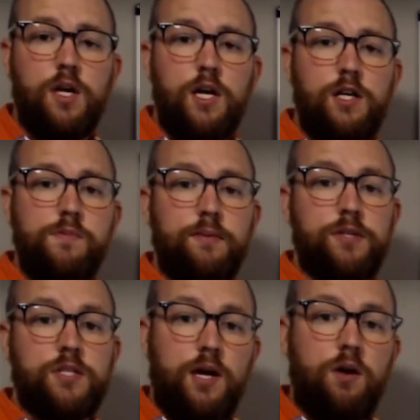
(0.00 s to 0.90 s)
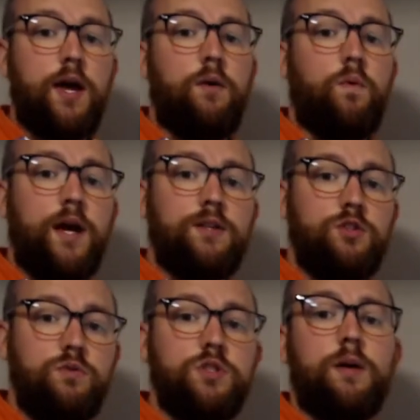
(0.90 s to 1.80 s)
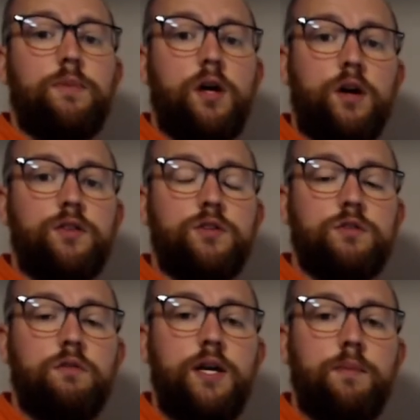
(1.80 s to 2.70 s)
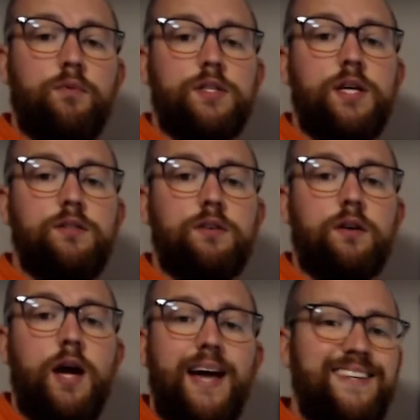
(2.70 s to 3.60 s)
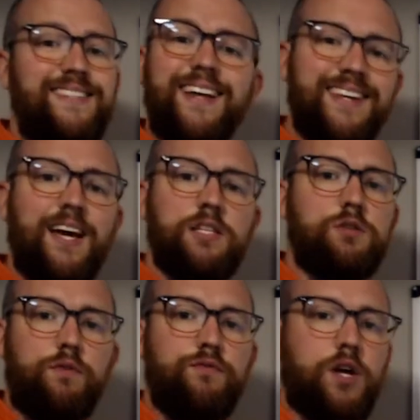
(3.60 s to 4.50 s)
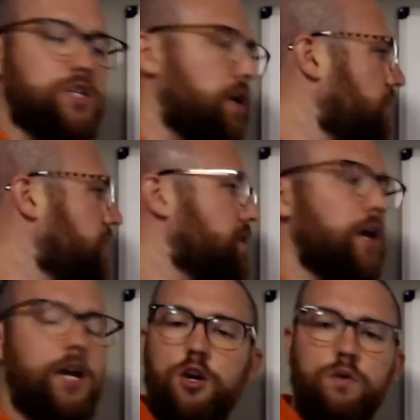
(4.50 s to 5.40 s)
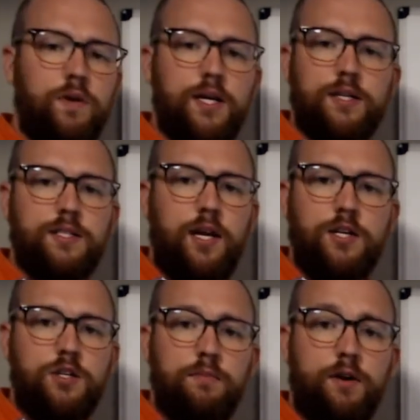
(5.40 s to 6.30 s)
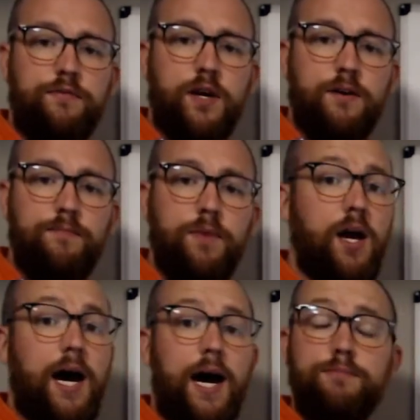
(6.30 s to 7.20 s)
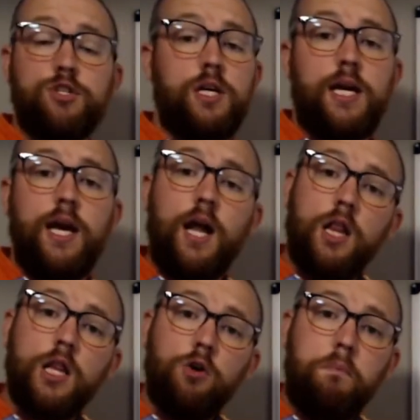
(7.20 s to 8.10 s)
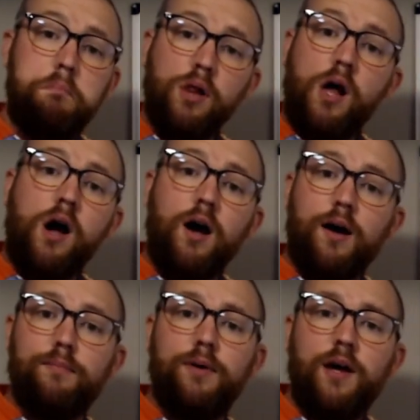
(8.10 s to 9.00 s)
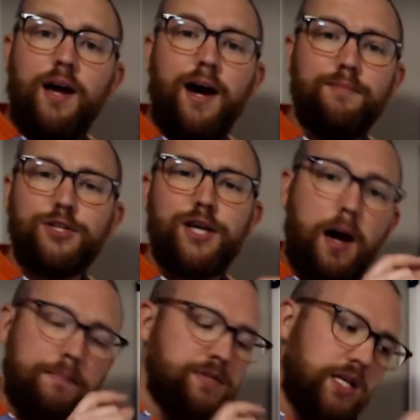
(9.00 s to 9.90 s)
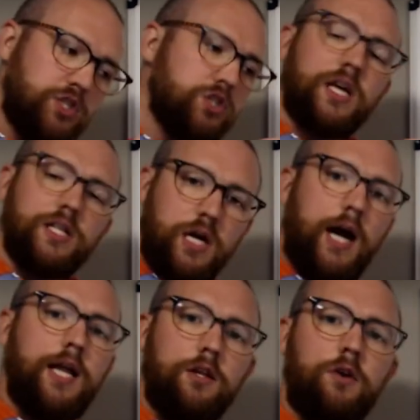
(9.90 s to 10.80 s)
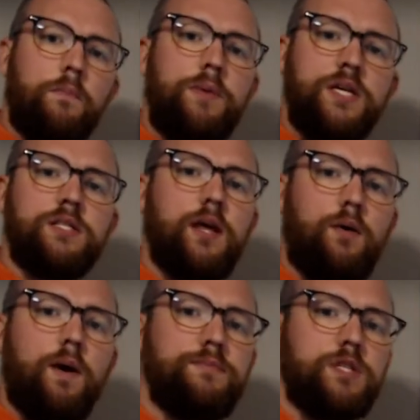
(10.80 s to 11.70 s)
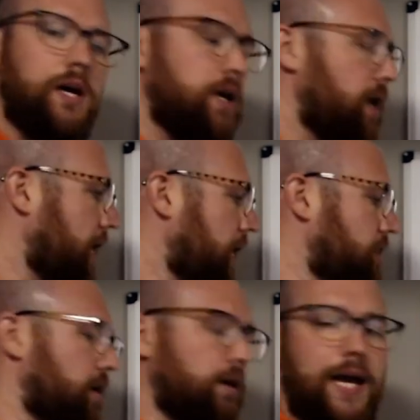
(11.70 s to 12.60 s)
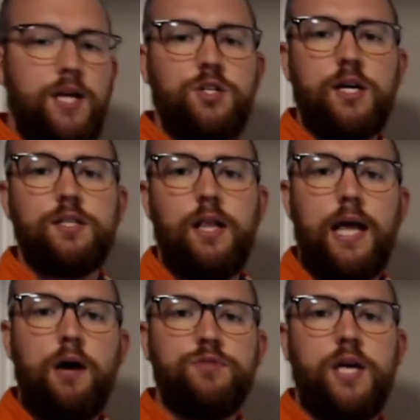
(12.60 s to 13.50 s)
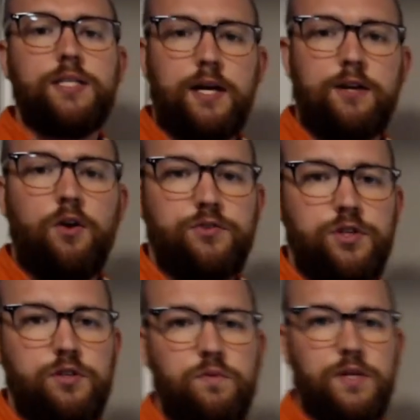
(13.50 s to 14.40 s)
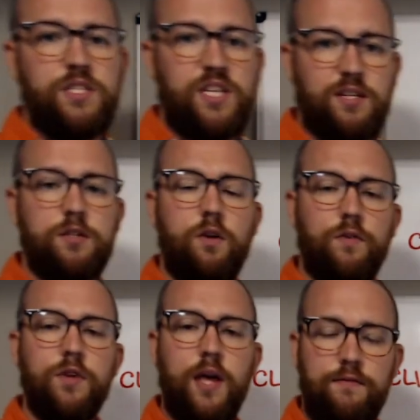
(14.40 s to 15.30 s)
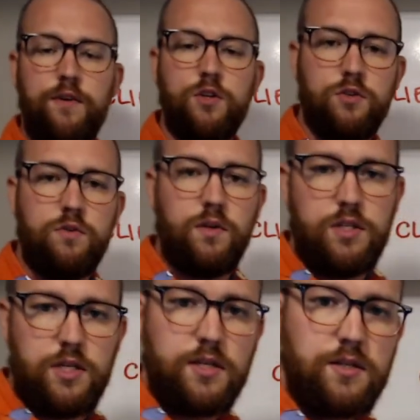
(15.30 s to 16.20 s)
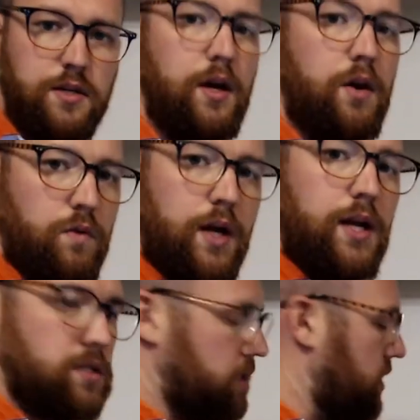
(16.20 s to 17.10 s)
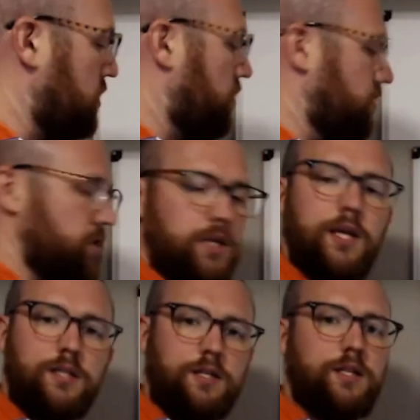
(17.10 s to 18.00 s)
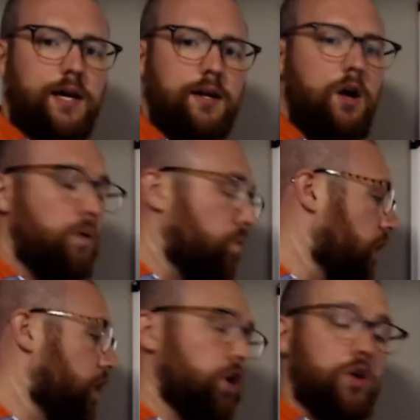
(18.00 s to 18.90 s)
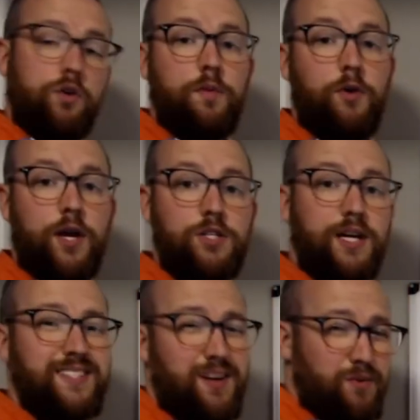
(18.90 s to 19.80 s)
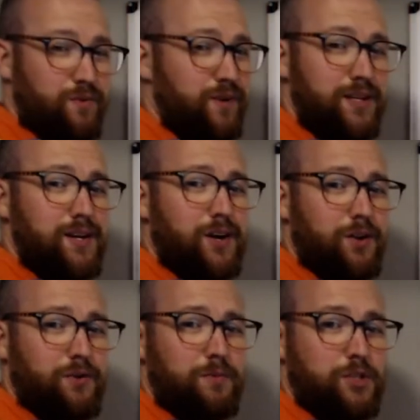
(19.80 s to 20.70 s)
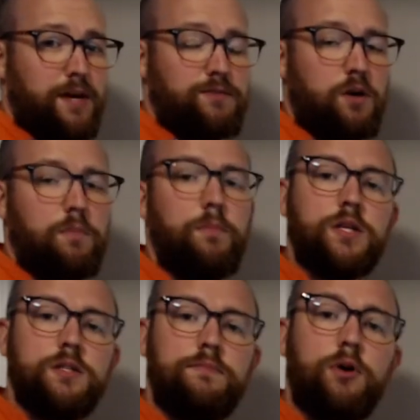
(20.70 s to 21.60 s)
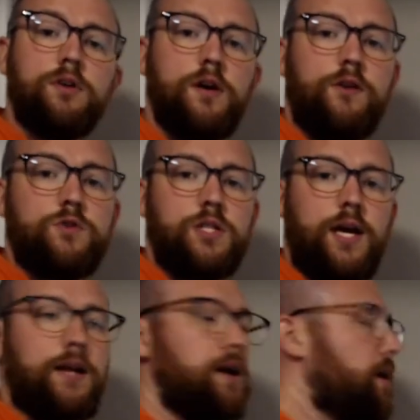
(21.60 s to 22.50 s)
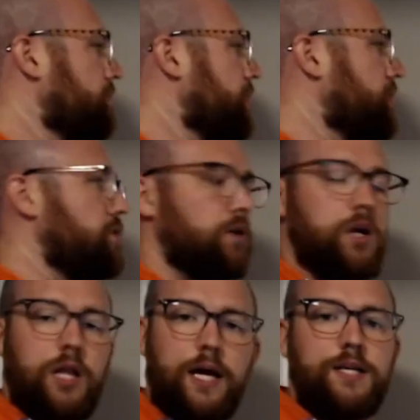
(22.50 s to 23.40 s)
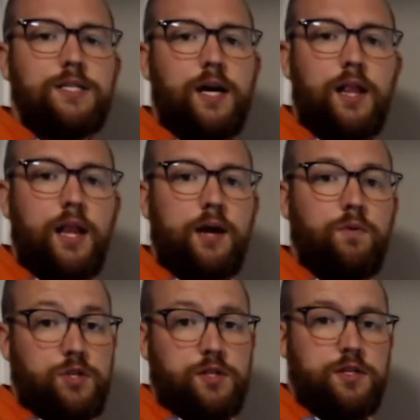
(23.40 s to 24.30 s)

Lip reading: to be able to say, okay, when I do something on the screen and press enter, nothing has to refresh. I don't need to get a new index.html file. I'm just going to get a little blob. I'm just going to update just that tiny little piece of that website in there. Ajax allows that technology to exist, or for that feature to exist, right? It's the technology that does that. We're not going to learn about Ajax, and we're really not going to learn about JavaScript, but it's important to understand that these are client-side languages.